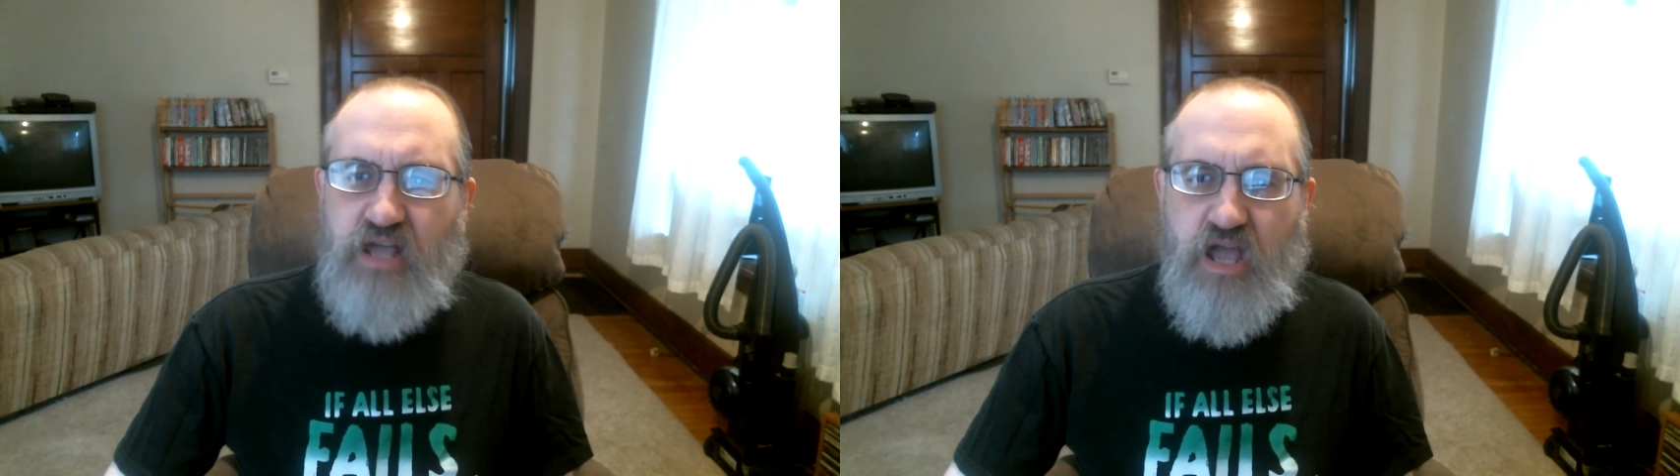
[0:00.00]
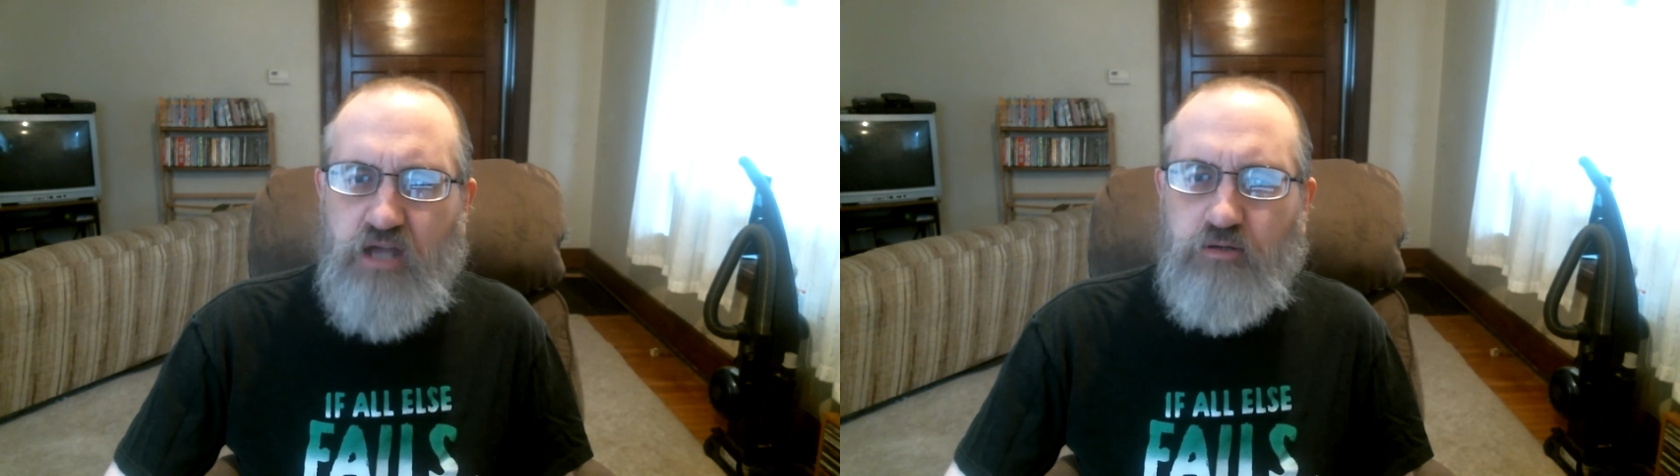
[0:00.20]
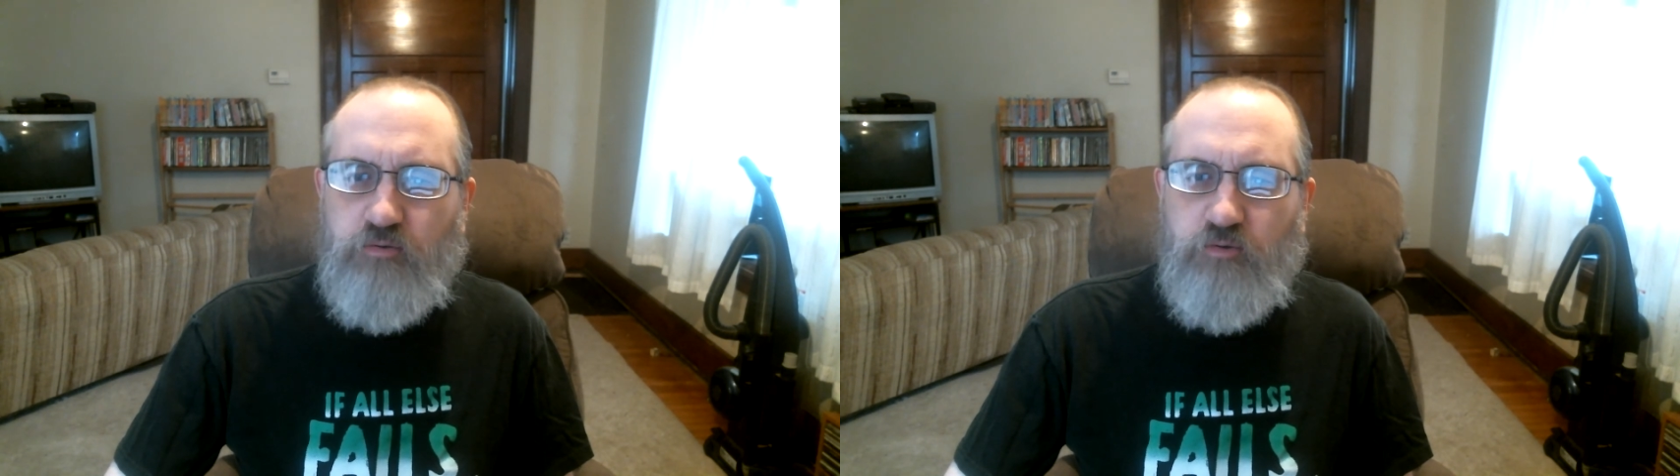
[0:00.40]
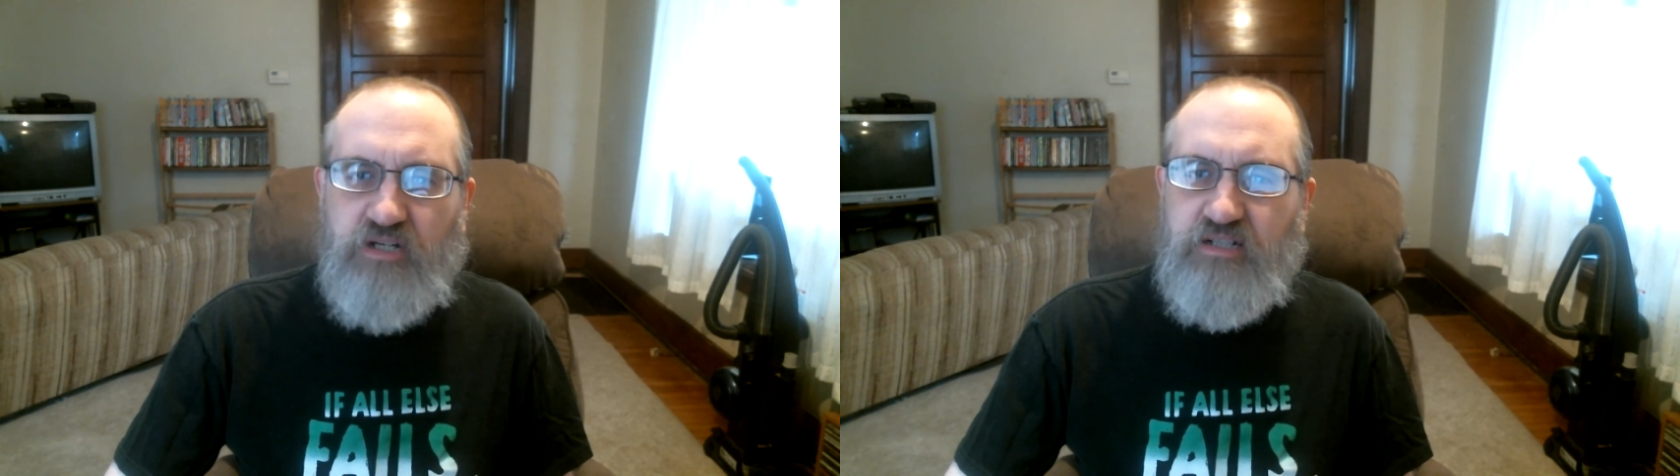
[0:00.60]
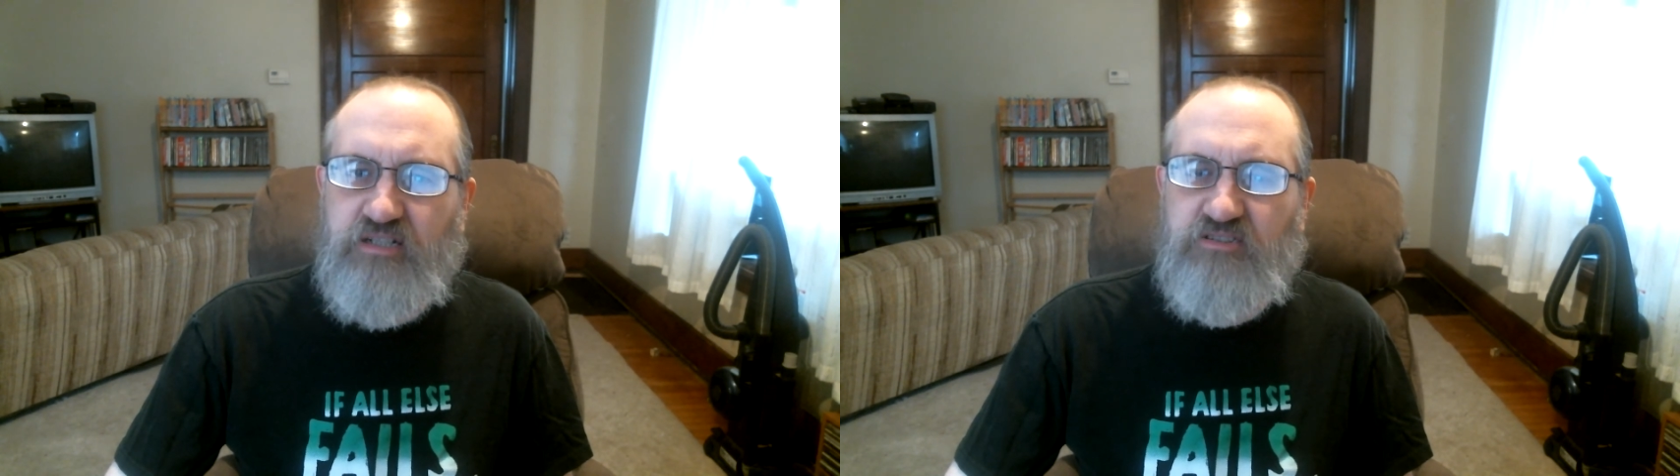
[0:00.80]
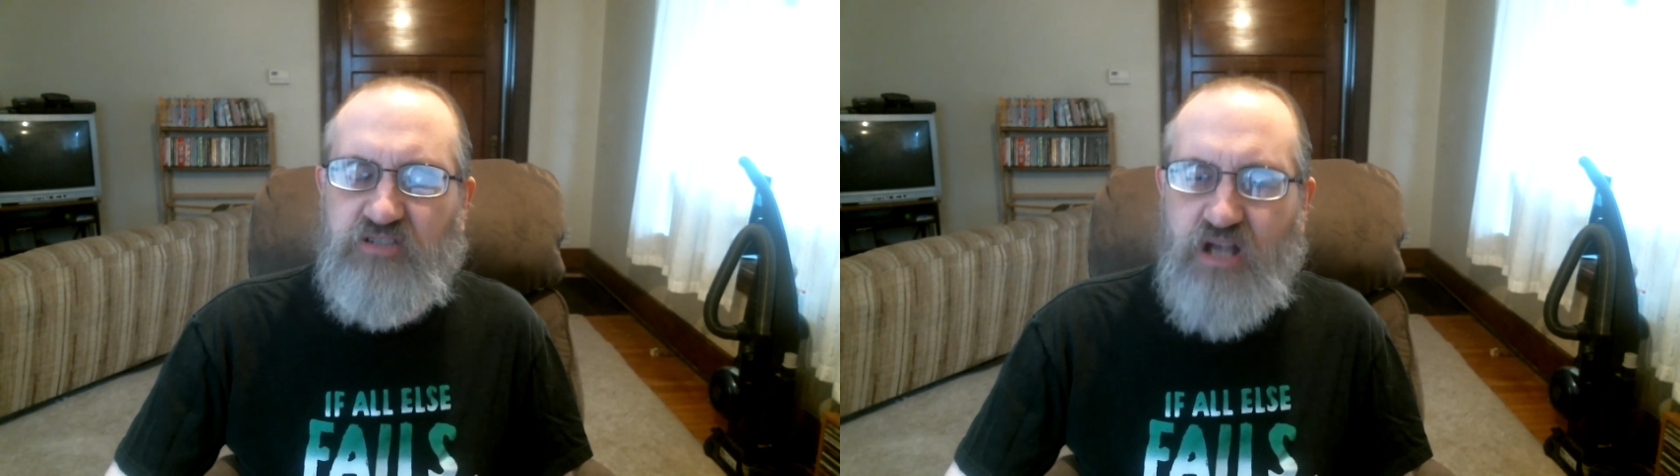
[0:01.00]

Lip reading: Henry's